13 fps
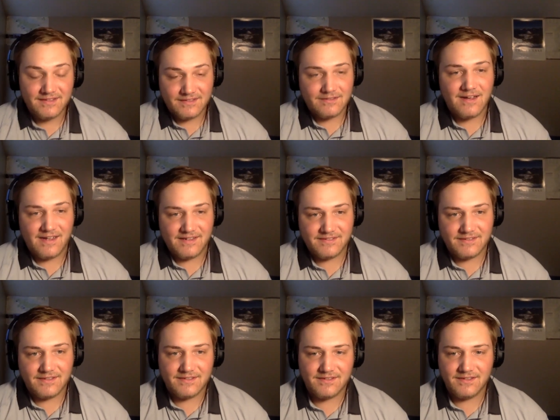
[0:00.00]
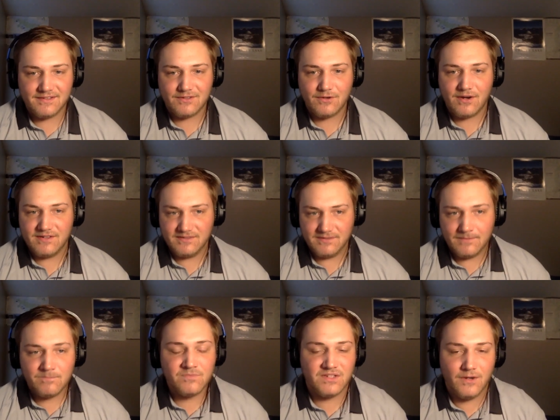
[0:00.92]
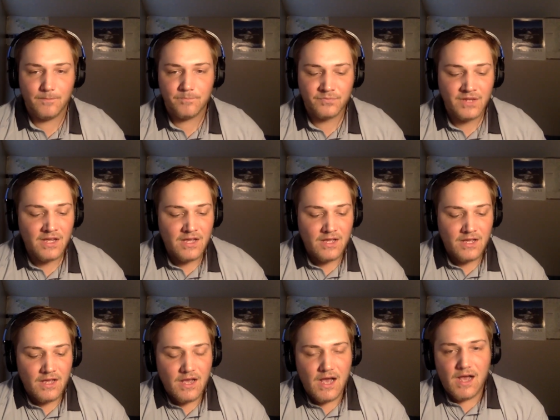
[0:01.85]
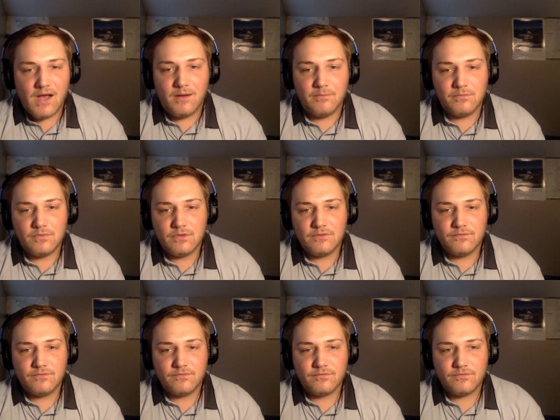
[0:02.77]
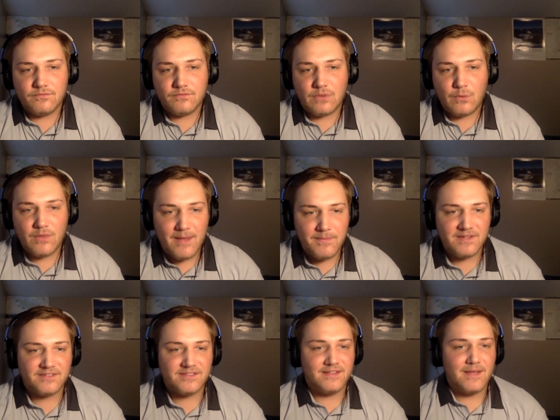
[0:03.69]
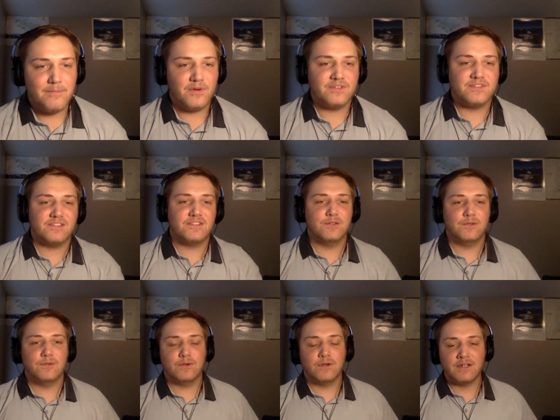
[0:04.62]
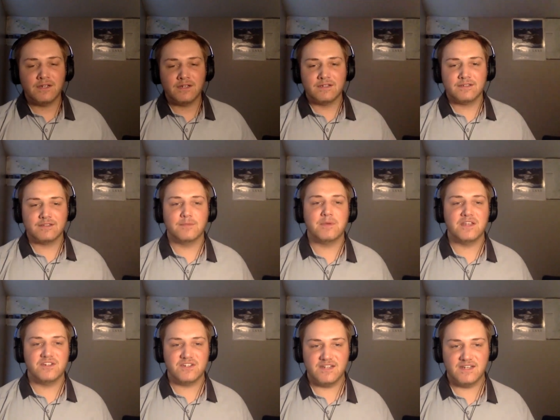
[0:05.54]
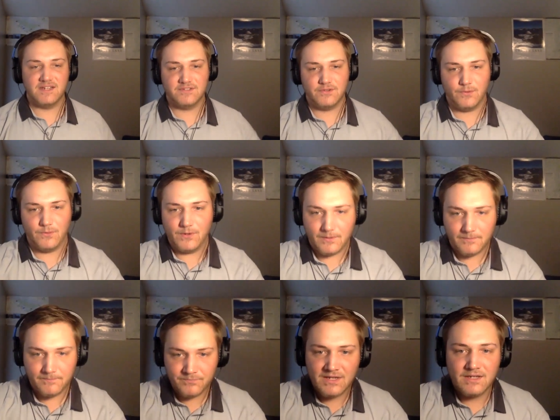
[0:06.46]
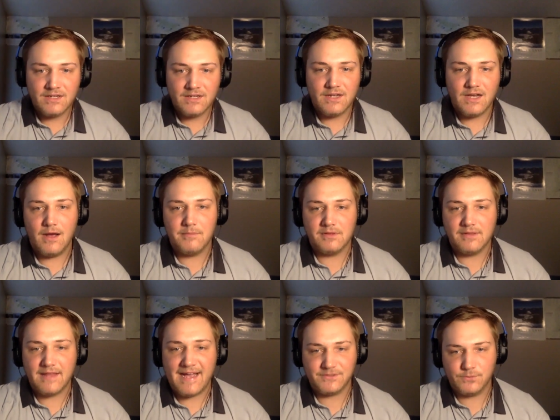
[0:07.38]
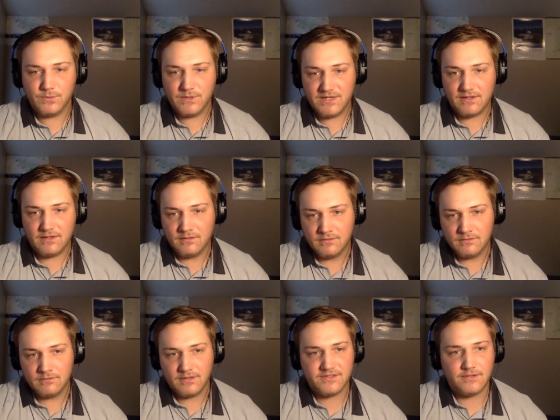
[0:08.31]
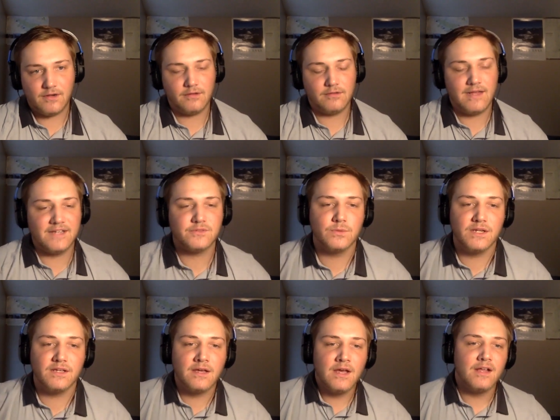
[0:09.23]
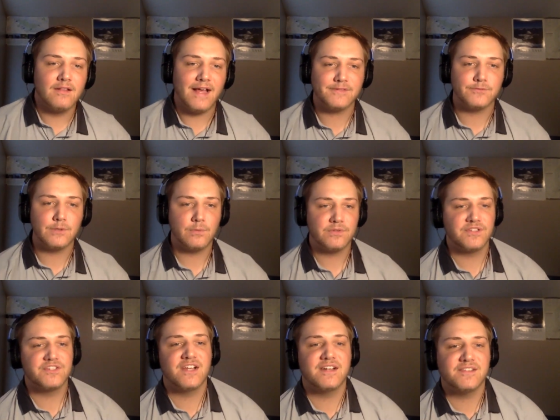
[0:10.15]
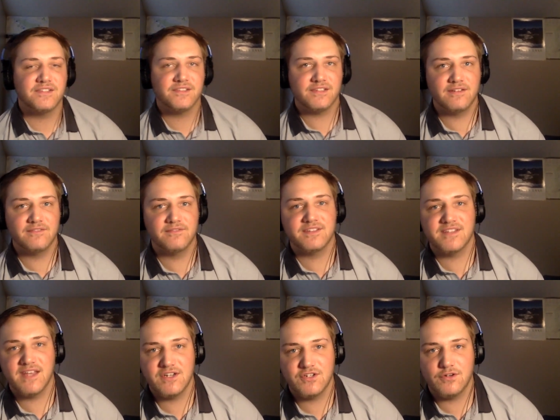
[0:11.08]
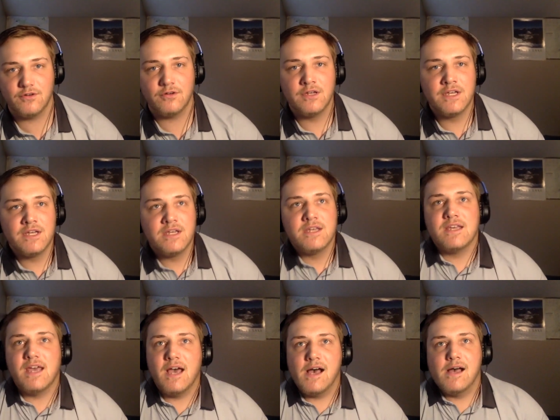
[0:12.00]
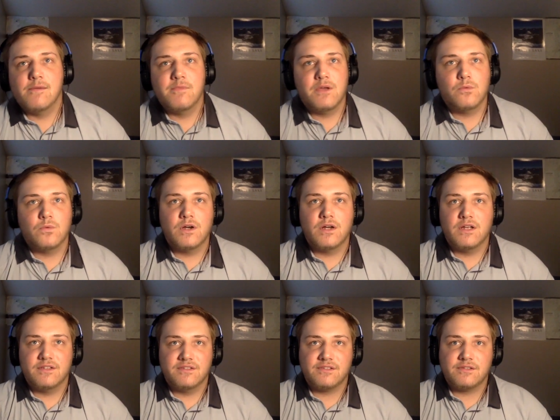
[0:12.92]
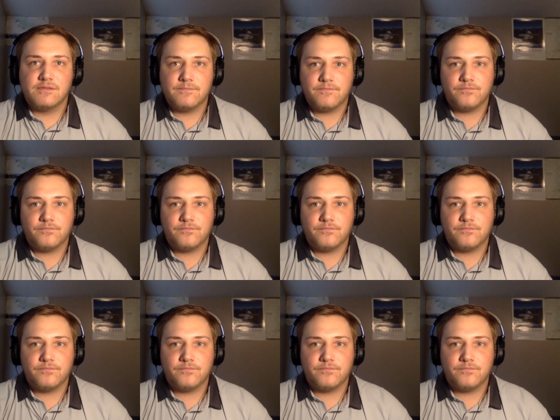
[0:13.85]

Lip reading: classic. It's crazy. So with that being said, that brings us to the PGA Tour. Last week, let's talk last week. Last week was the Genesis Invitational. It was